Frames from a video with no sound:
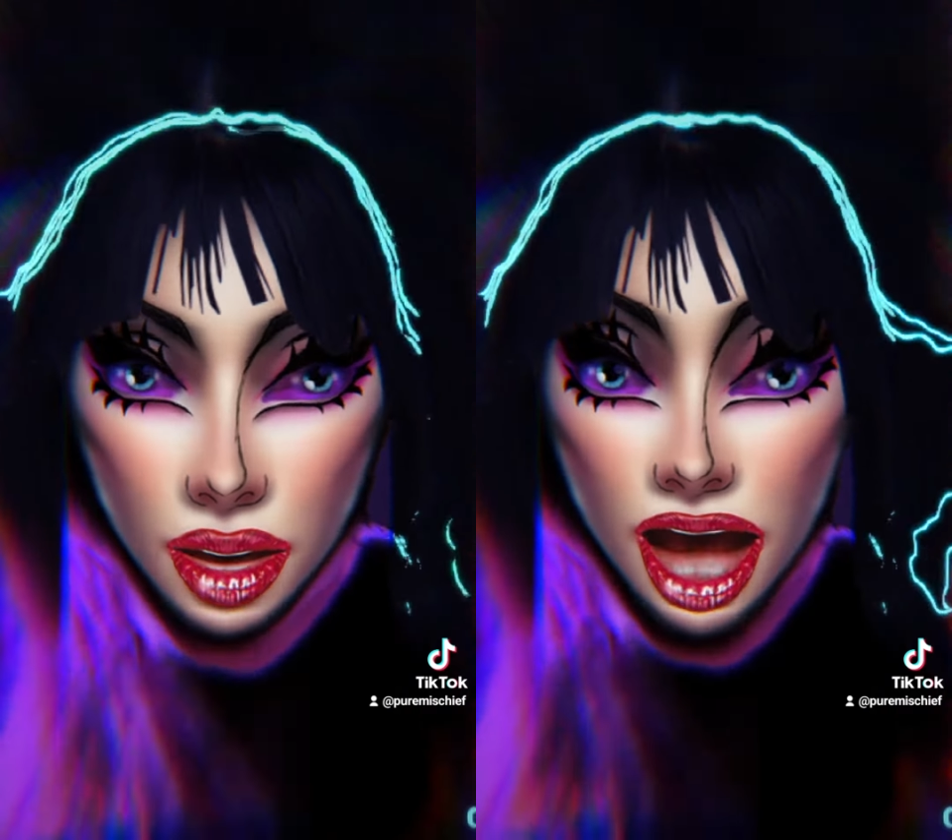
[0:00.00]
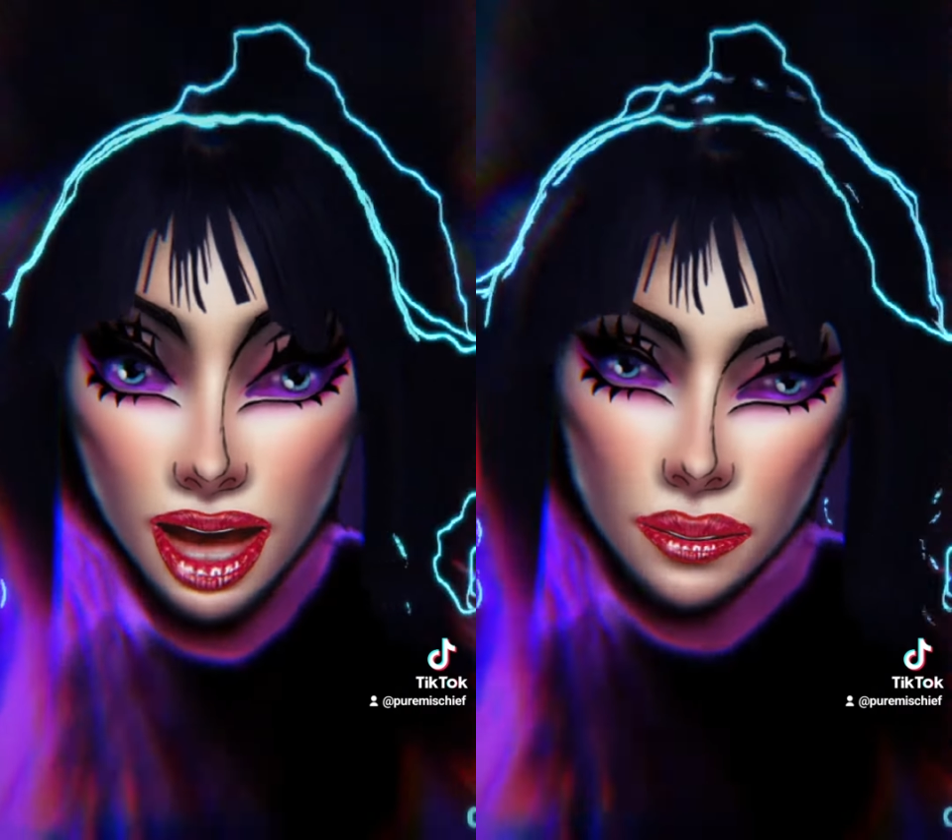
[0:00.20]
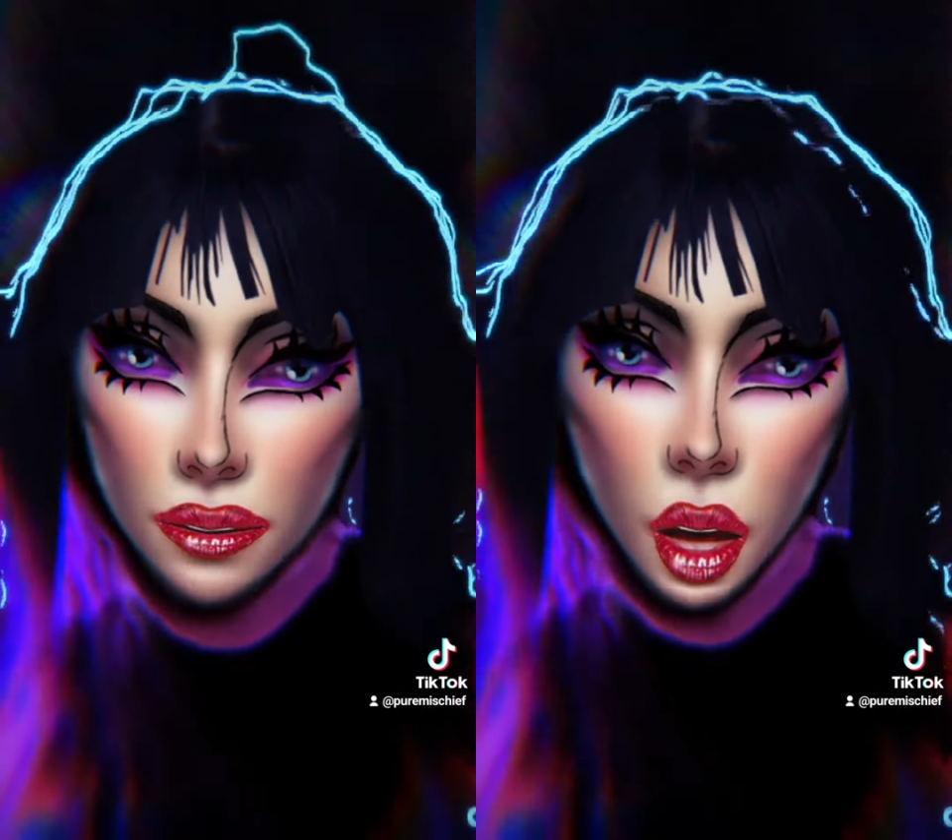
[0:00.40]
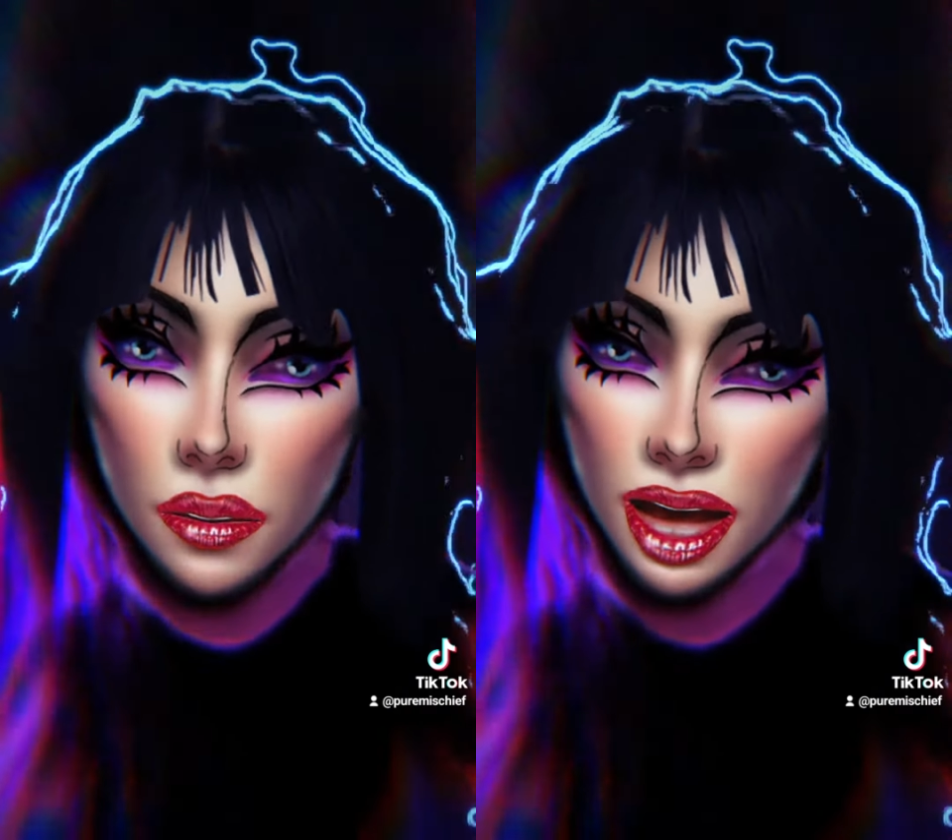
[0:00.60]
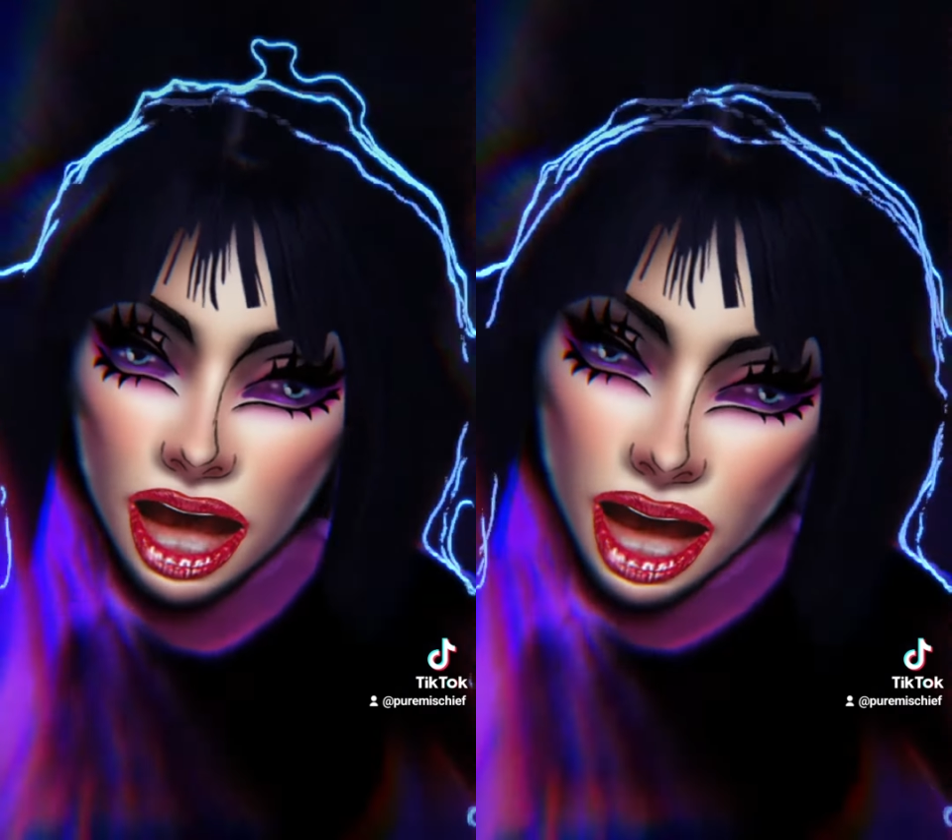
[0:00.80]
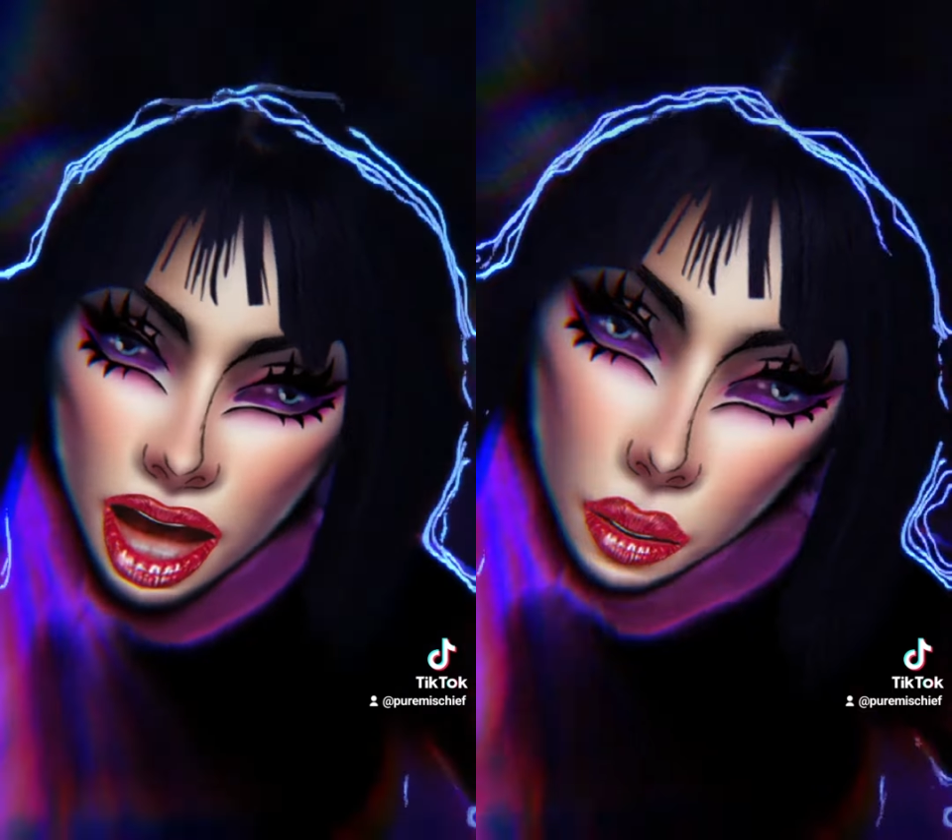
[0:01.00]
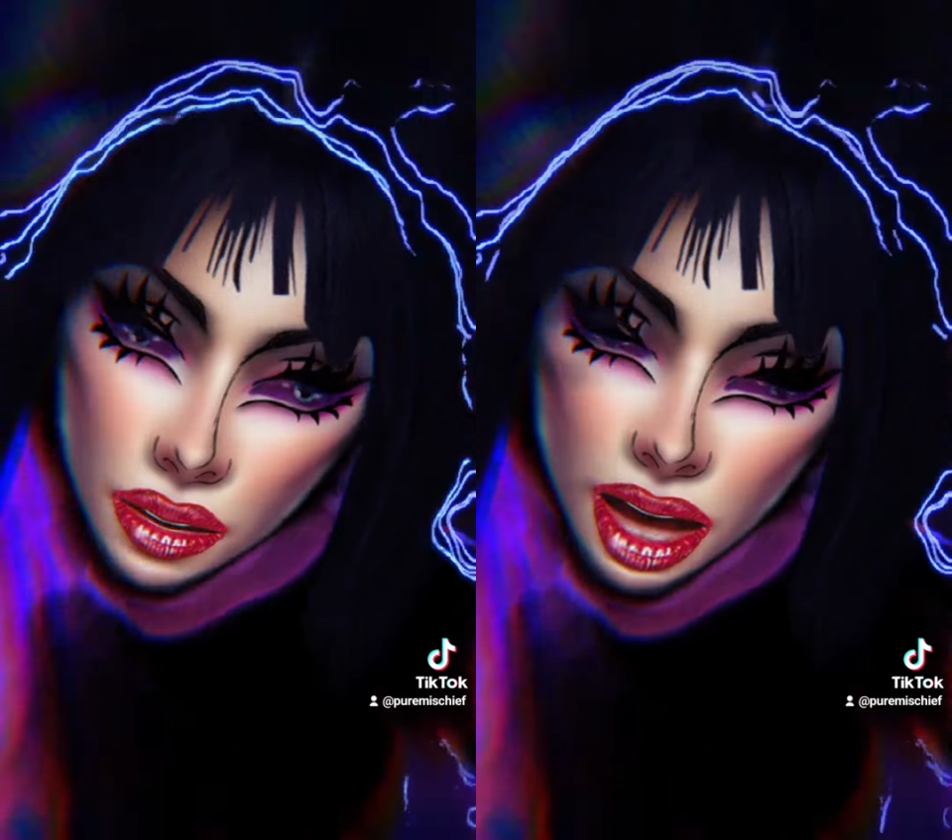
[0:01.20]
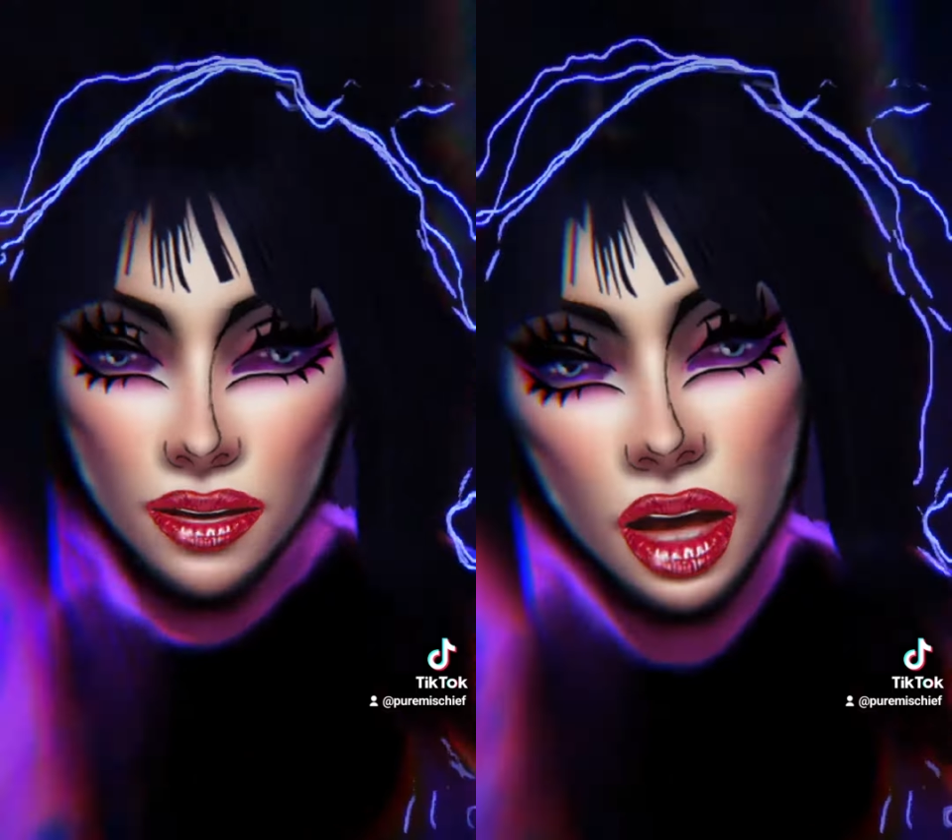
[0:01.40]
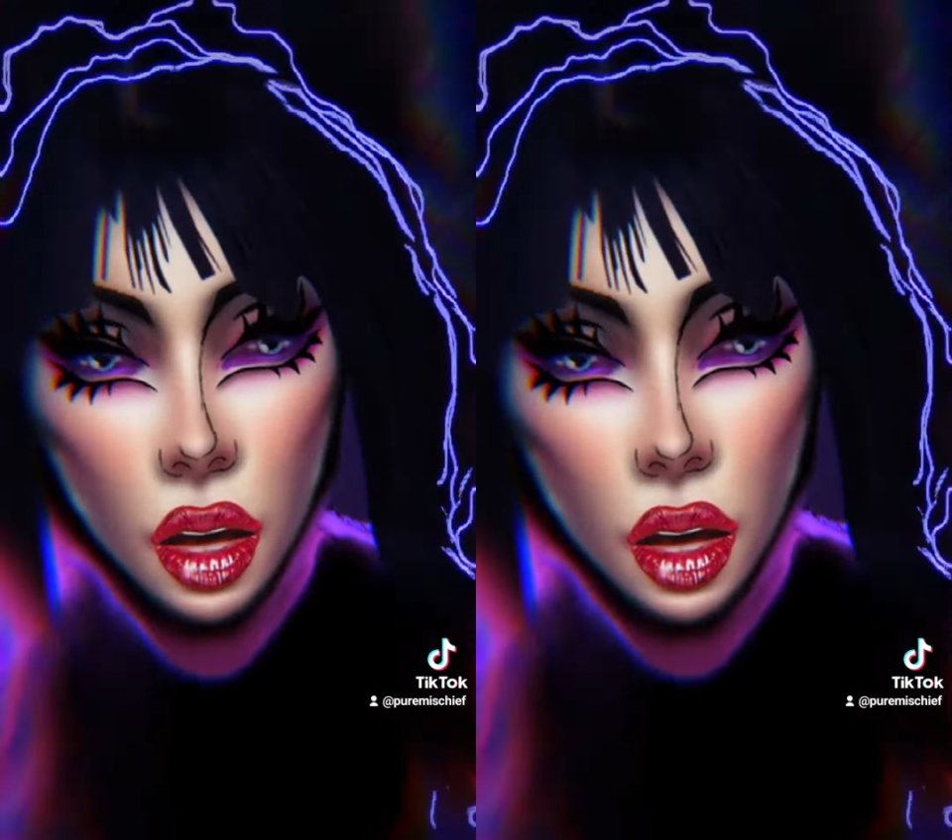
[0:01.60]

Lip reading: just like Boris and all the other